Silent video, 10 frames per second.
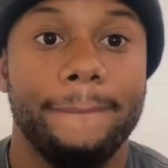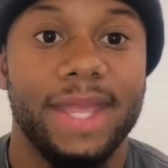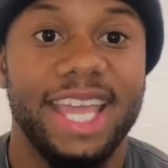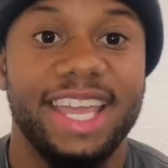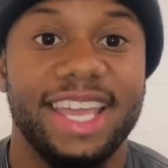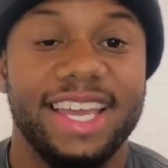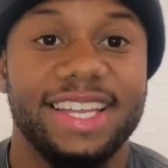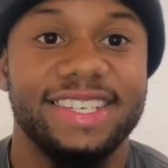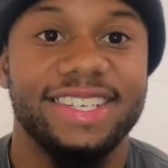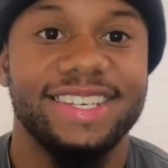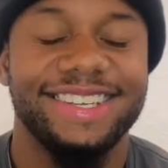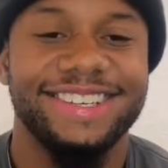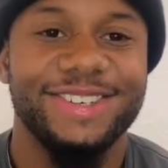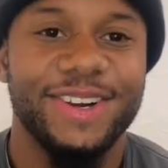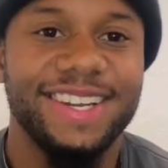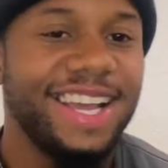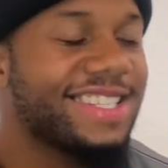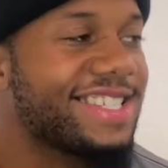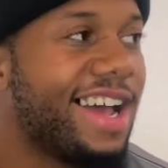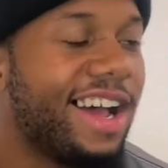And during that
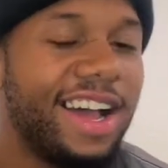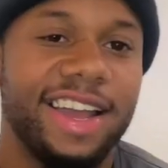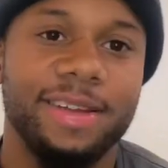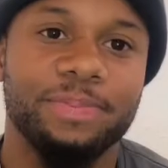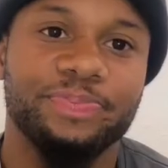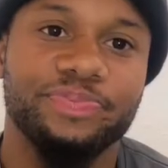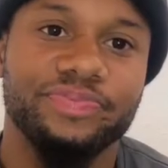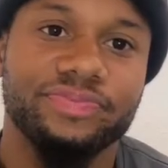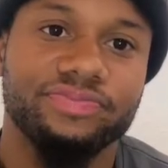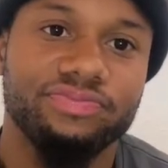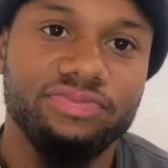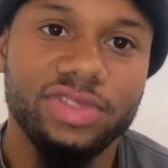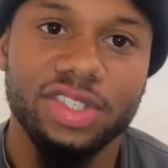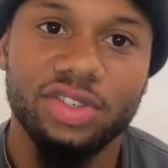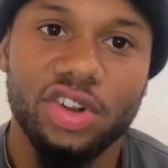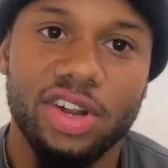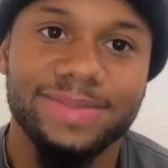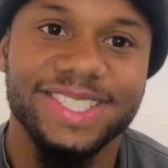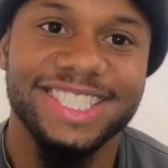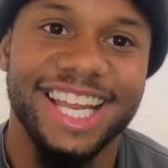time, you know what I'm
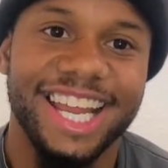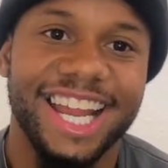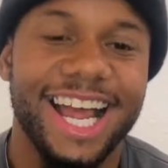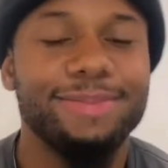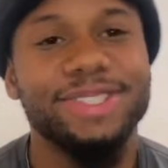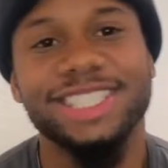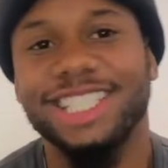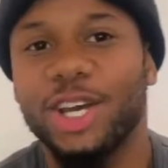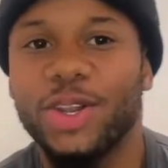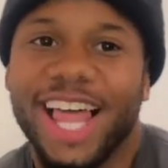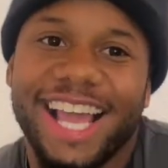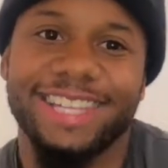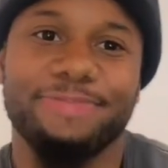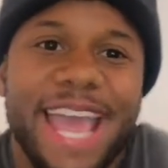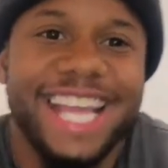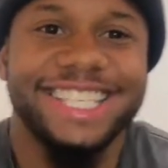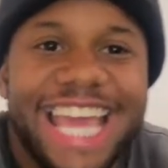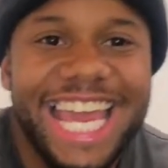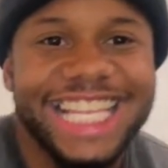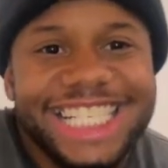saying, I'm still like Mac
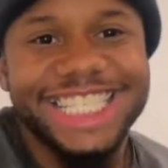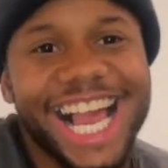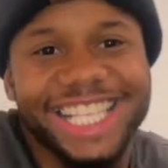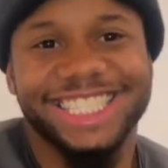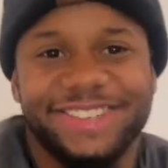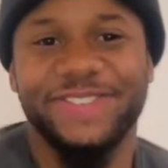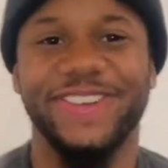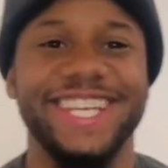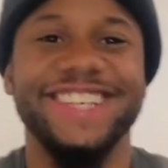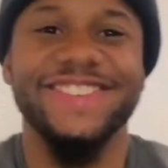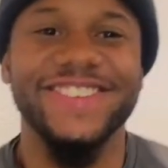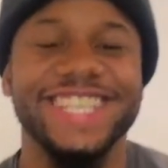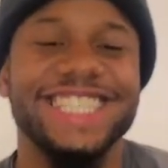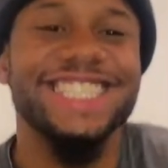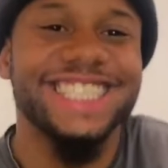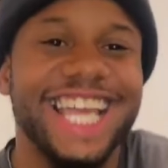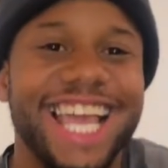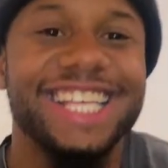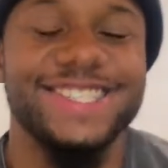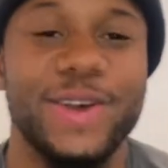Daddy Josh in Philly, you know what I'm
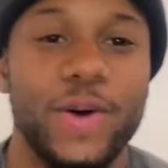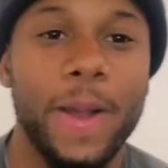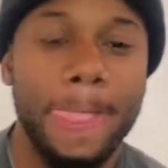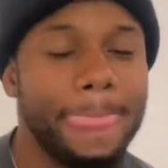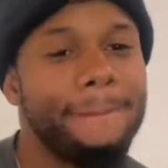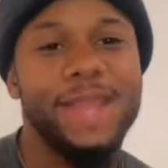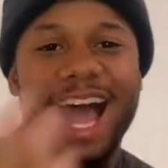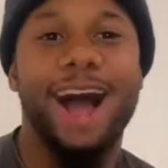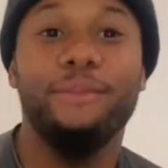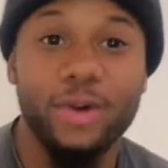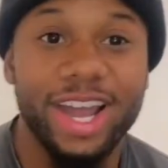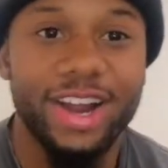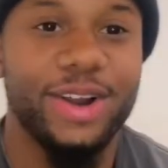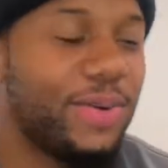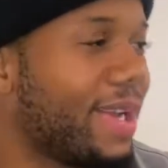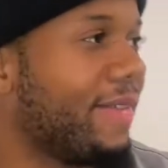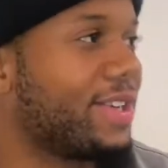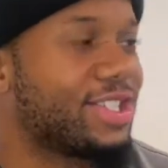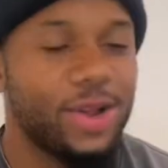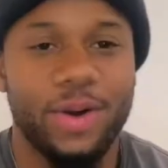saying? So, I'm with her or whatever.
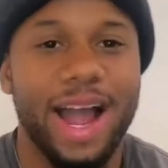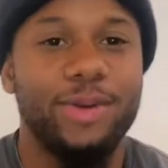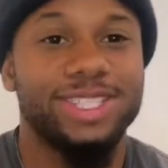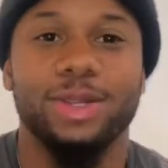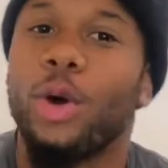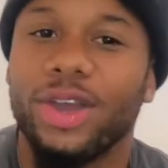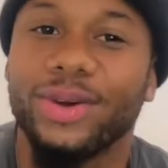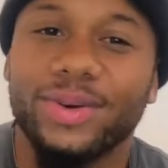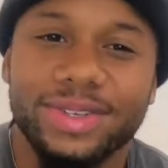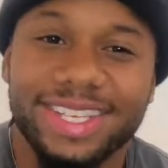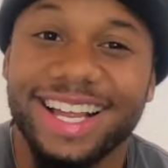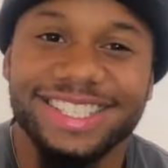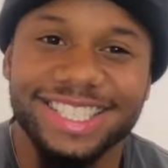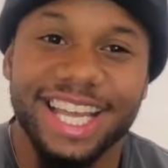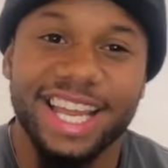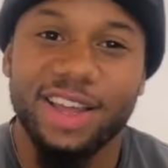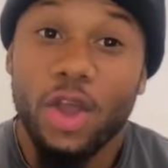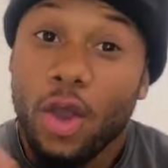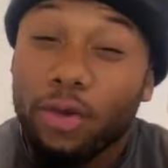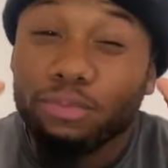So I was loyal, you know what I'm saying?
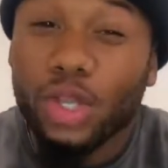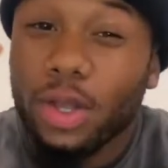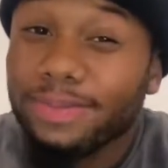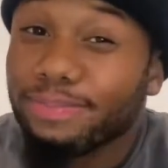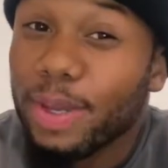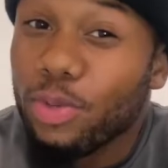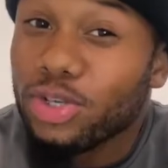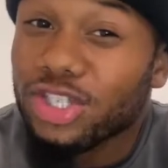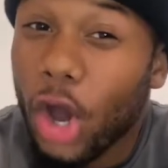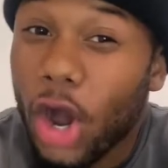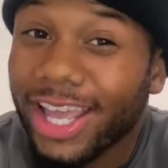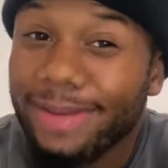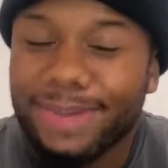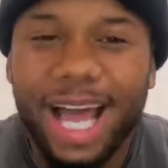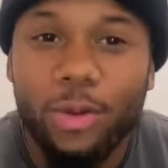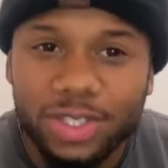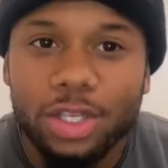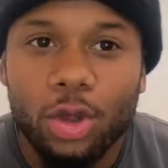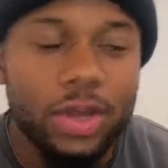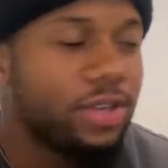People was talking, but I was
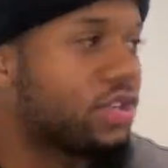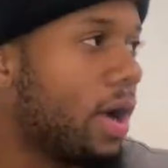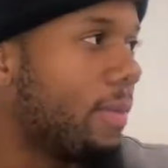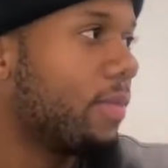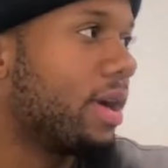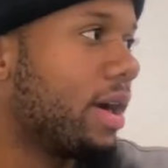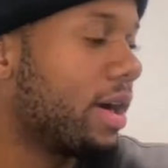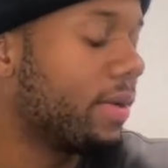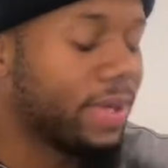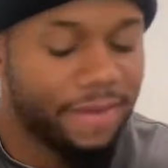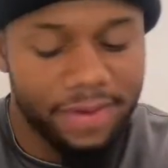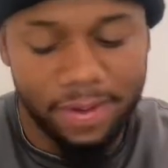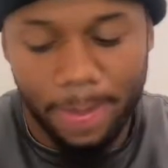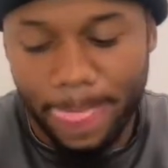loyal. So I'm with her or whatever.